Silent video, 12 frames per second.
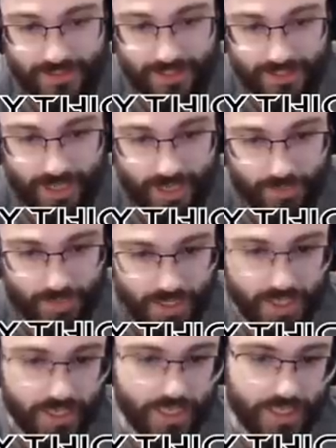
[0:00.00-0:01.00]
gotta be
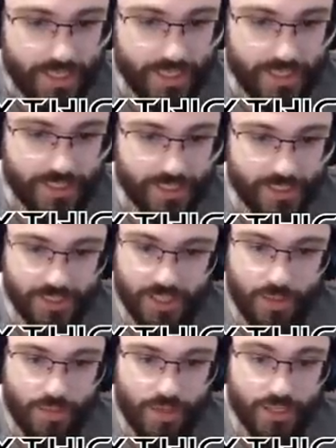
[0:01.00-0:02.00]
it. This is gonna
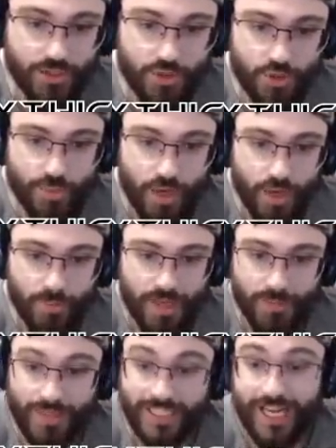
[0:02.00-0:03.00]
be a dupe on my
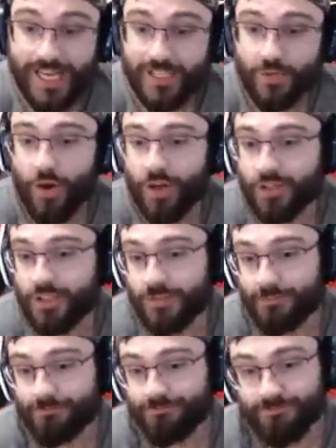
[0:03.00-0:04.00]
Sasquatch.
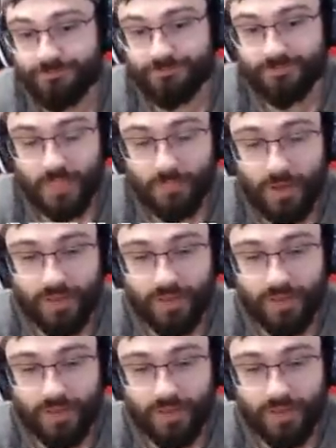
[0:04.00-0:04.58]
That